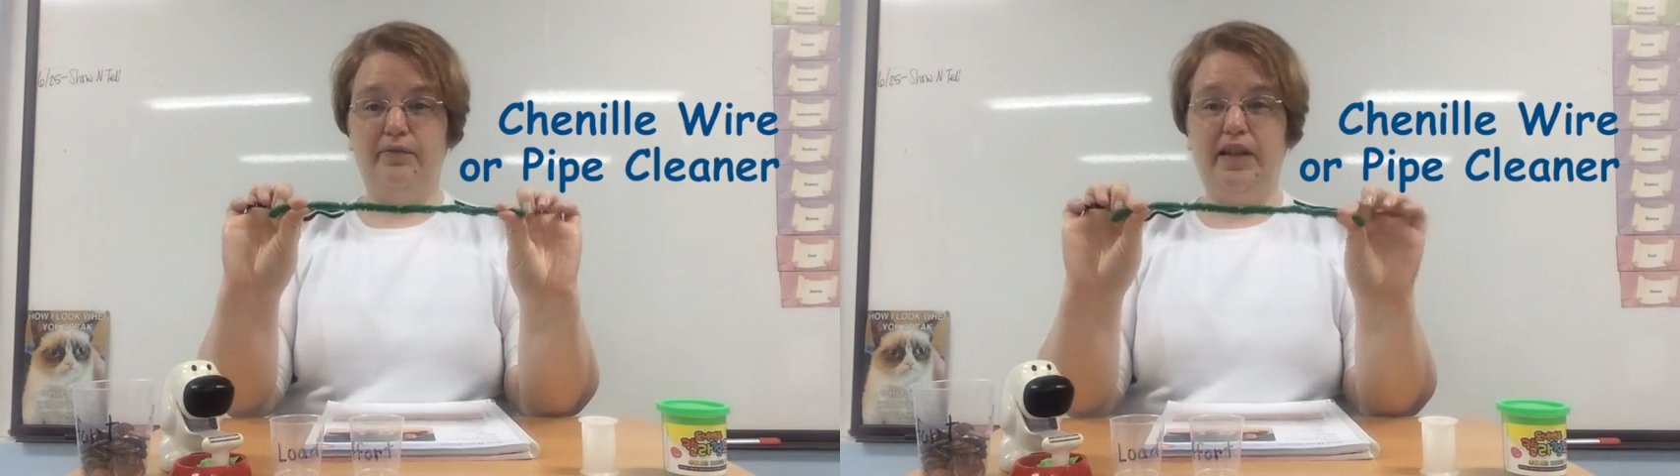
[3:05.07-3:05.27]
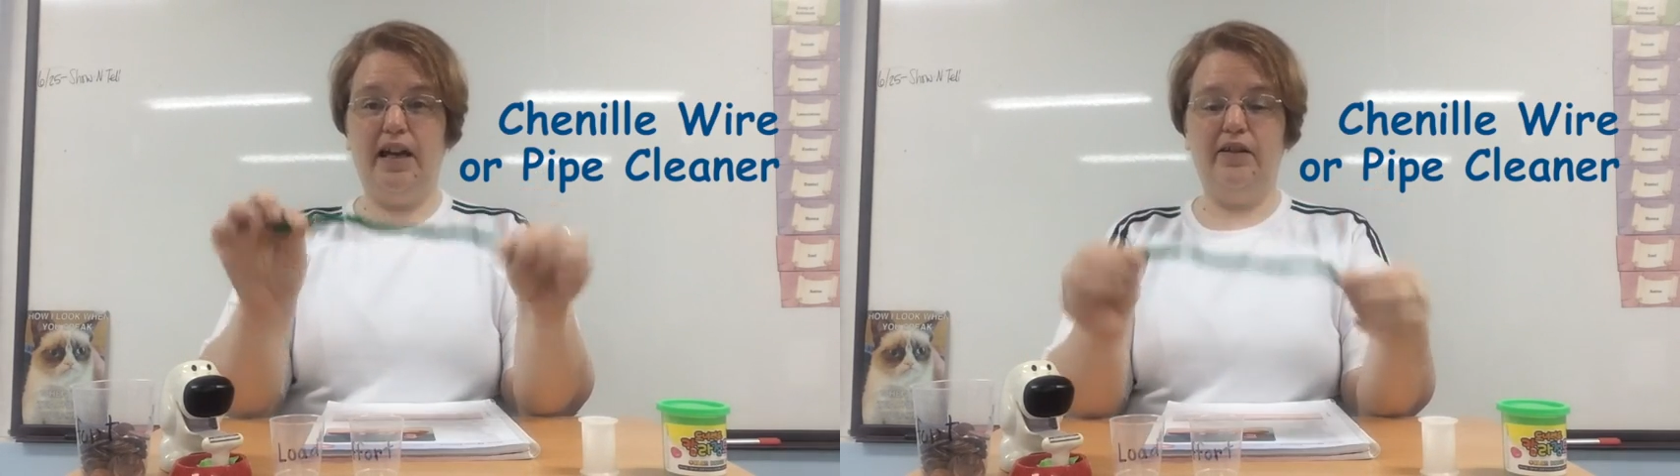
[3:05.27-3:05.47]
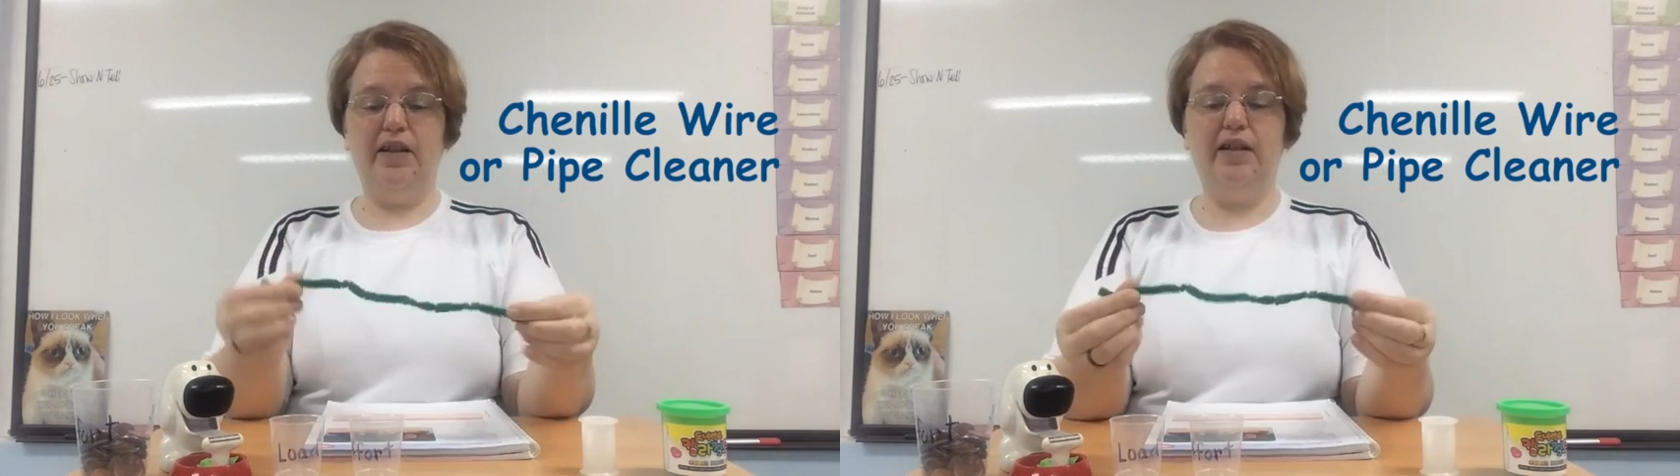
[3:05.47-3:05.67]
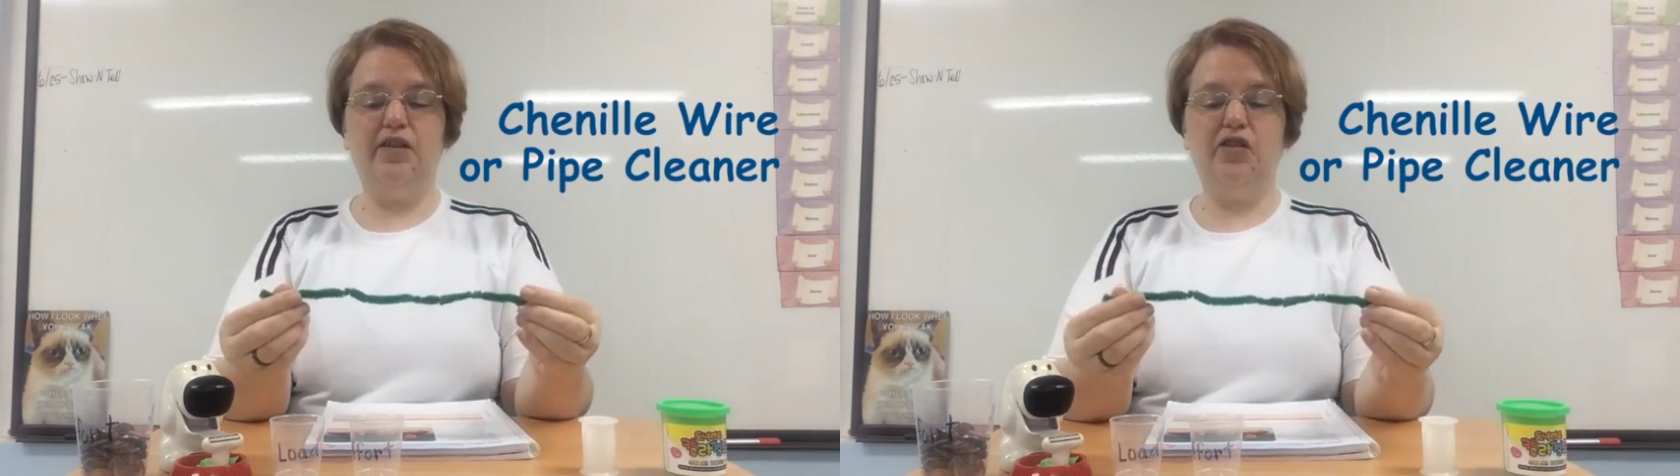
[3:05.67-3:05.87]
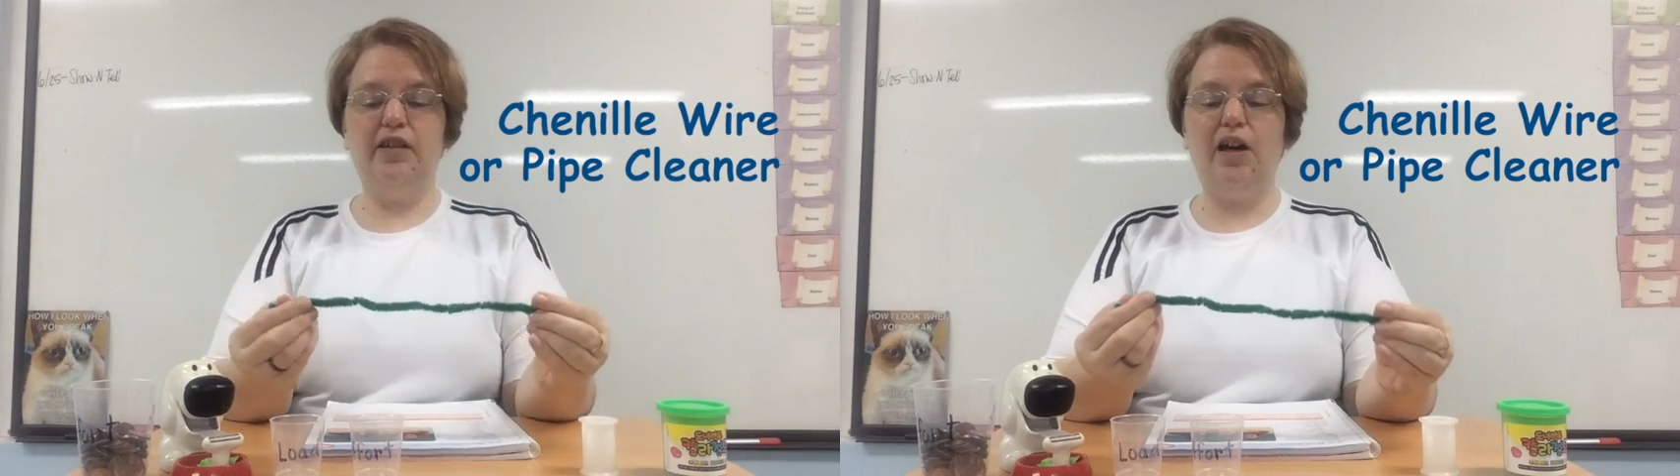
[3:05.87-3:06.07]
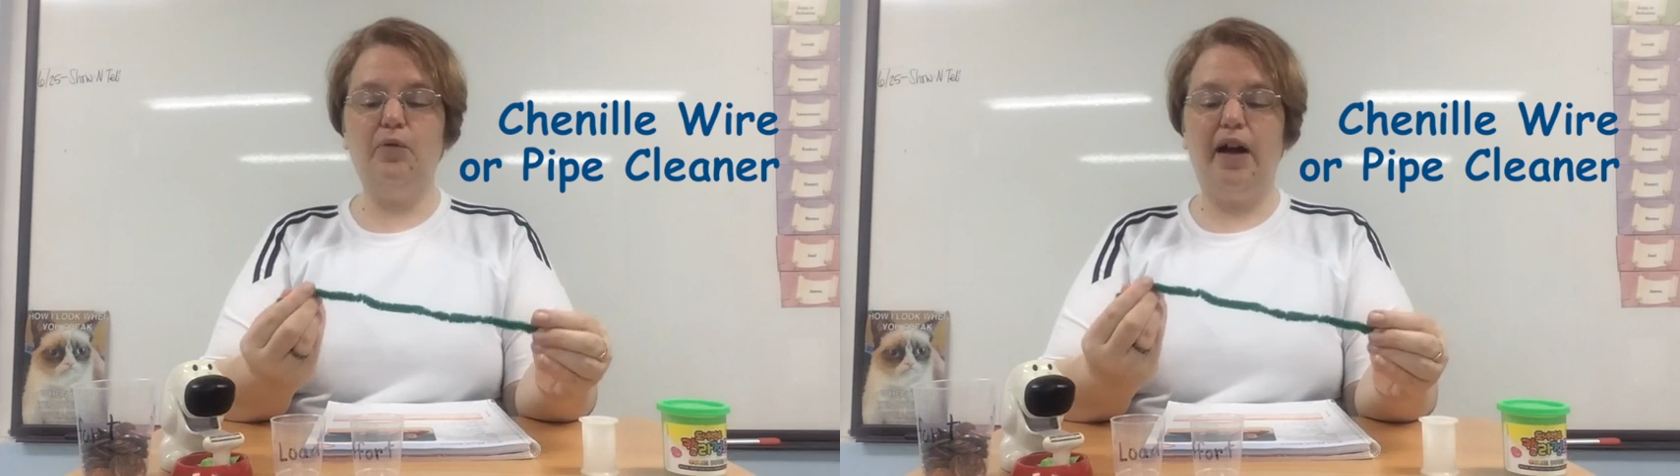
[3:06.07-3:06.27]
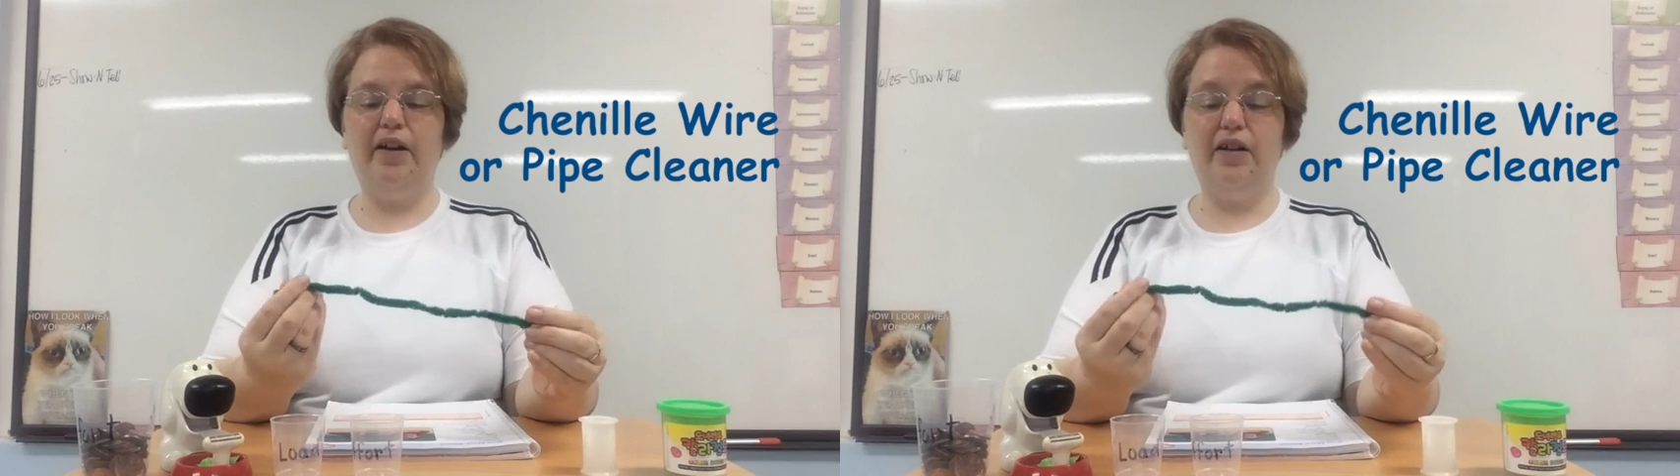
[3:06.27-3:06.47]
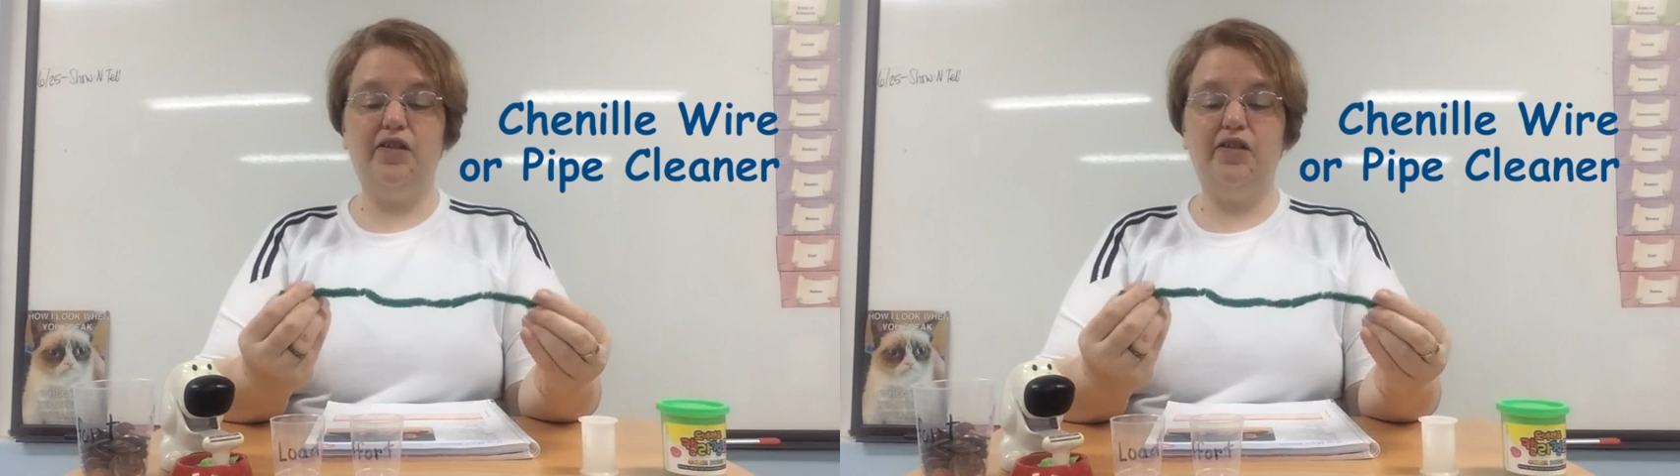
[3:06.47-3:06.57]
Now, the Chanel wire